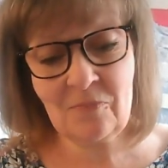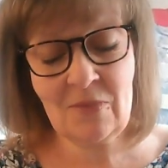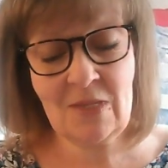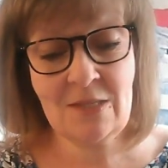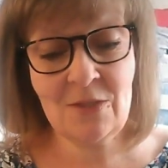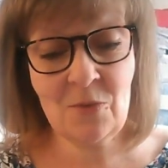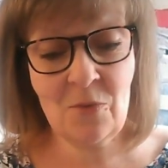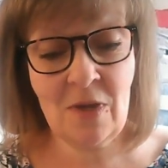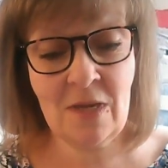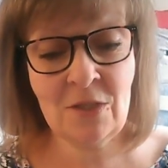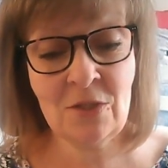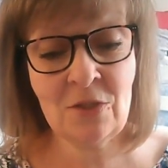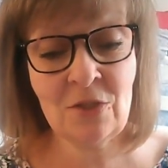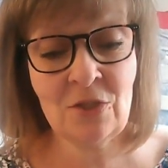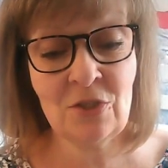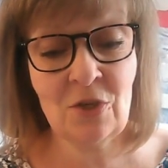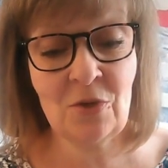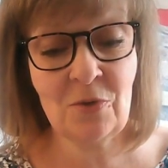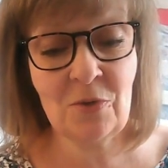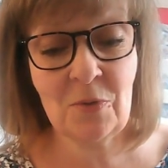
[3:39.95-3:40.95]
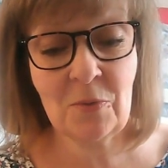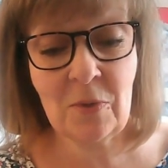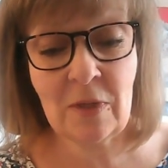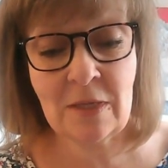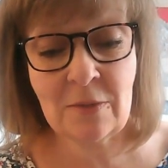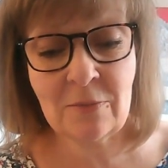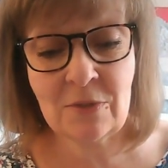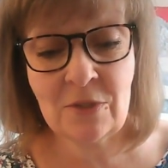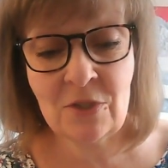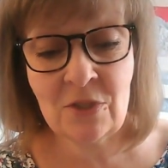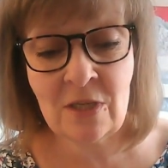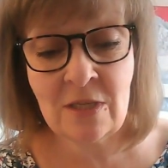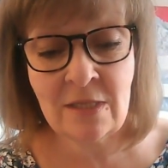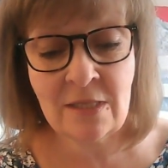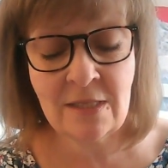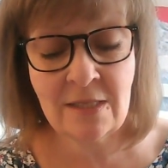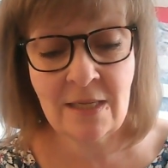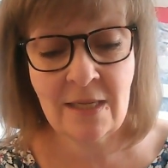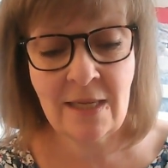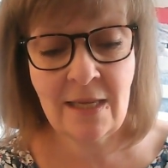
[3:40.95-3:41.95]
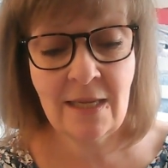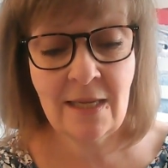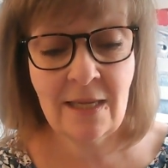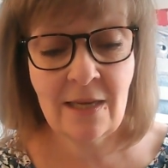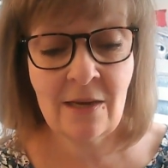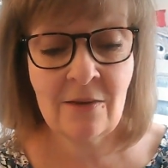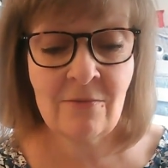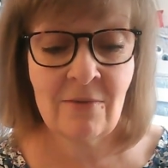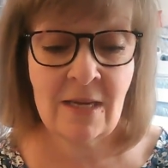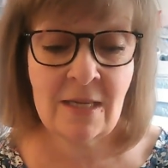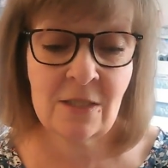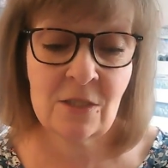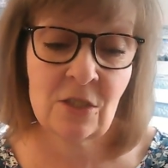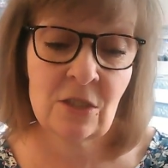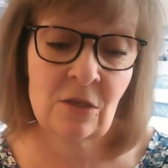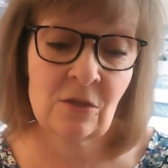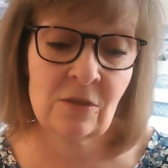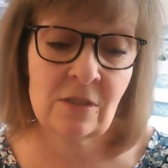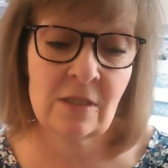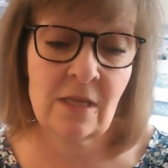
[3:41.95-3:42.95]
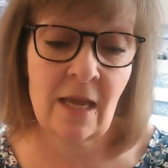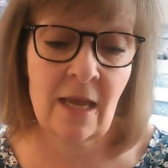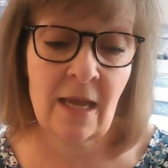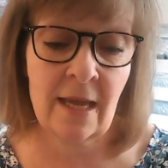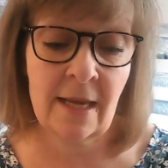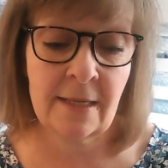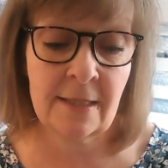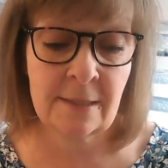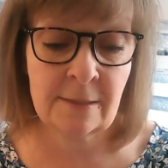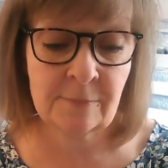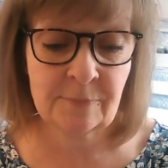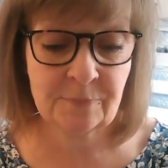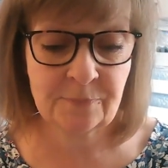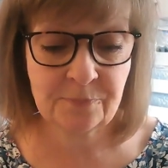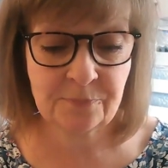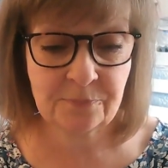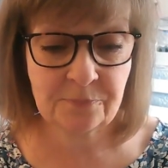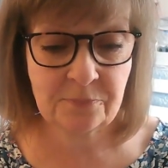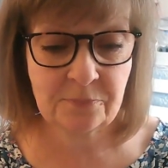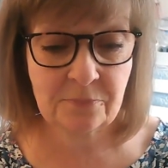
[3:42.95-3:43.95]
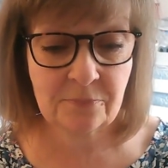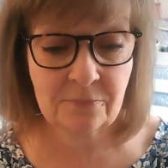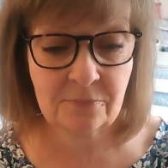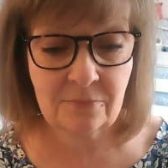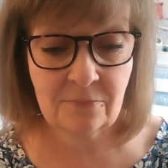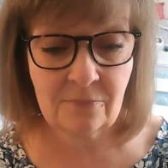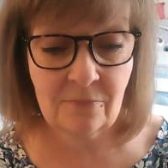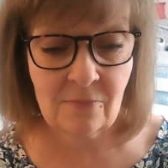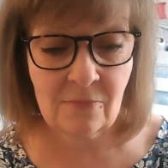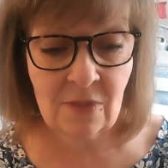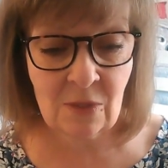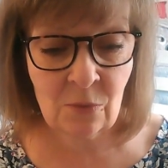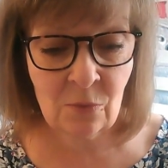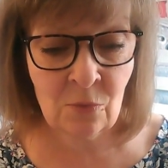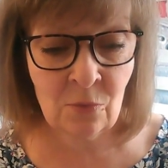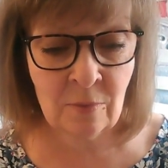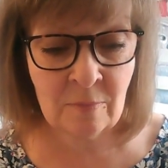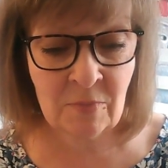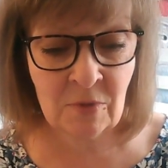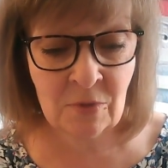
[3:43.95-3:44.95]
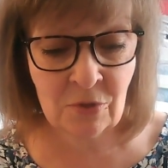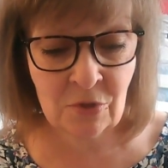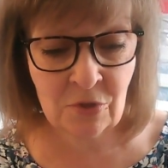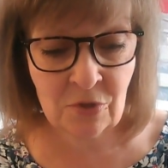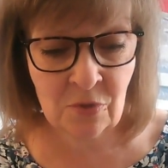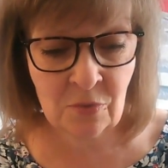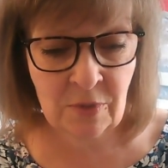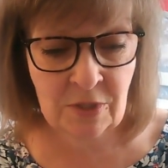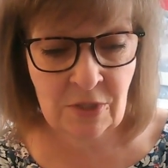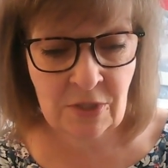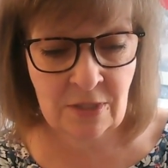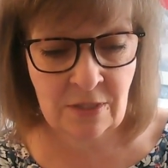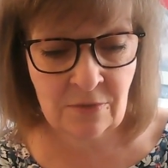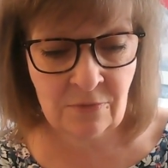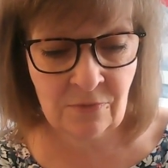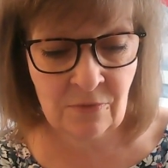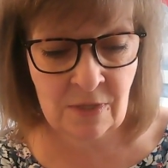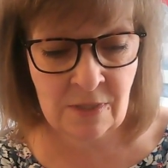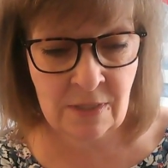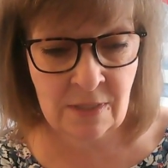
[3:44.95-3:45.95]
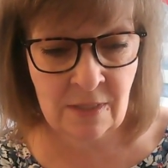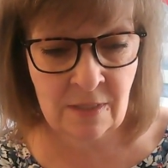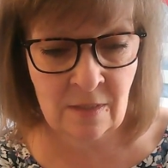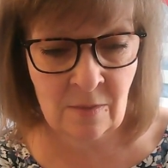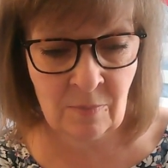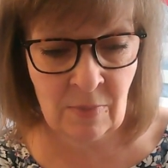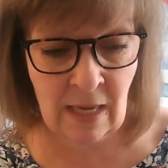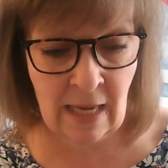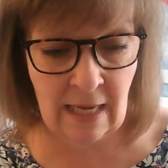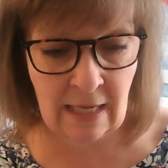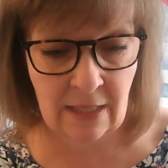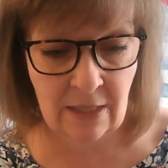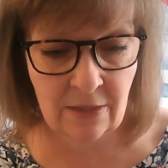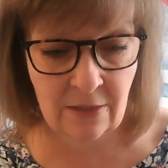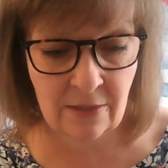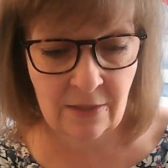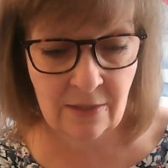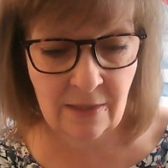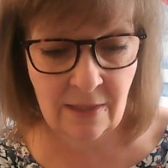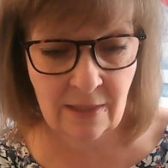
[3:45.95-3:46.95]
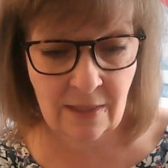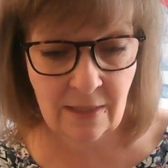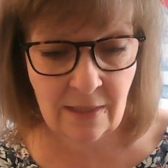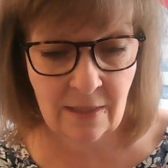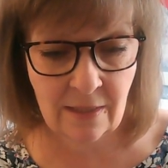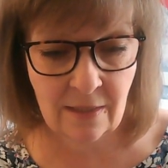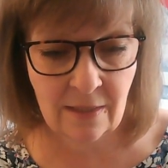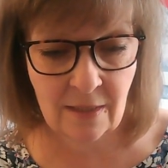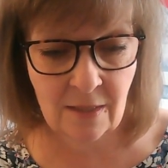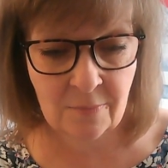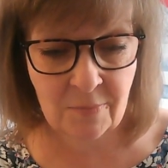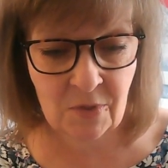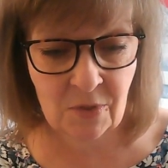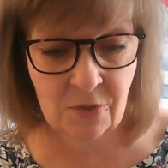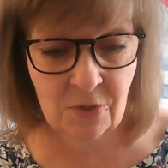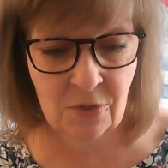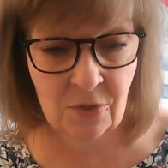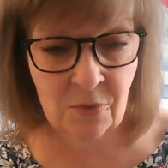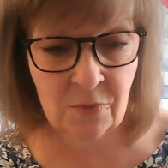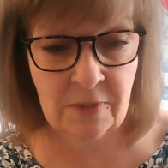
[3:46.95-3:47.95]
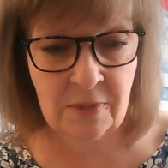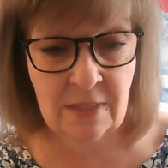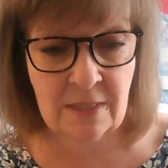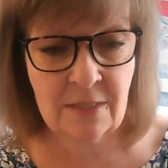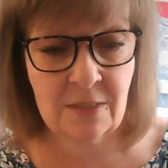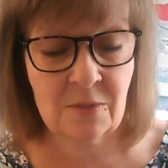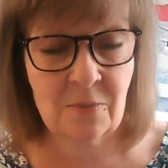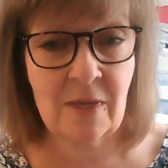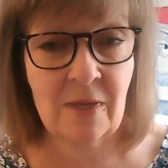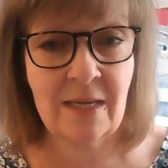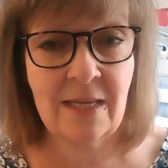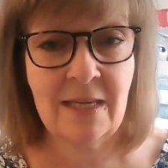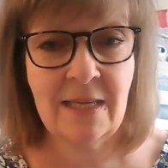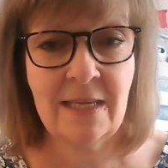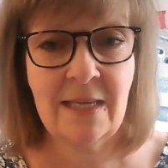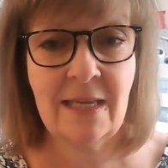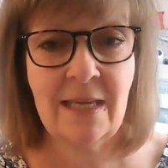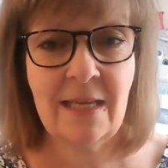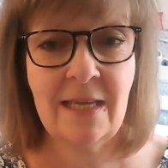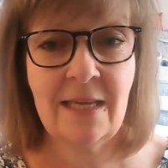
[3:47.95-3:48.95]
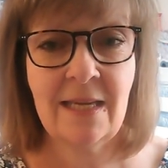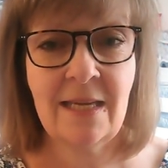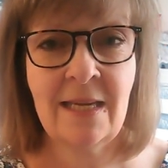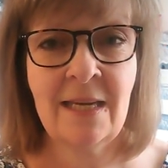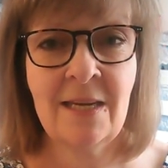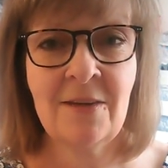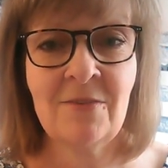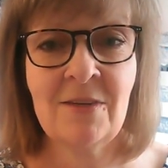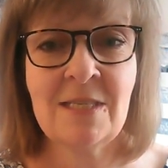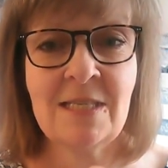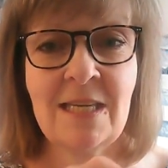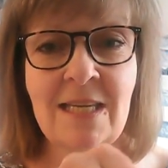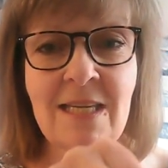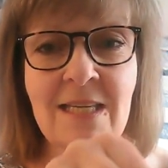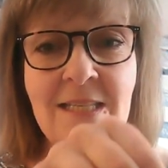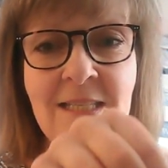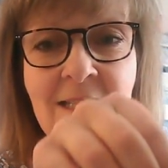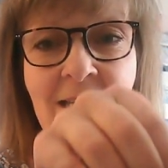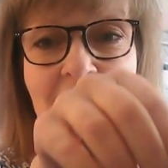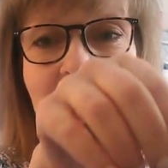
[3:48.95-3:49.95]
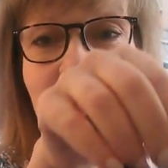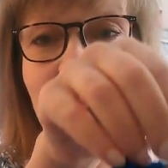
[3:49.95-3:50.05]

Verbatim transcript: So I shall show you. I will just arrange it on the hanger. Oh, not sure which is the front and the back. I'm going to go with this way. Here it is.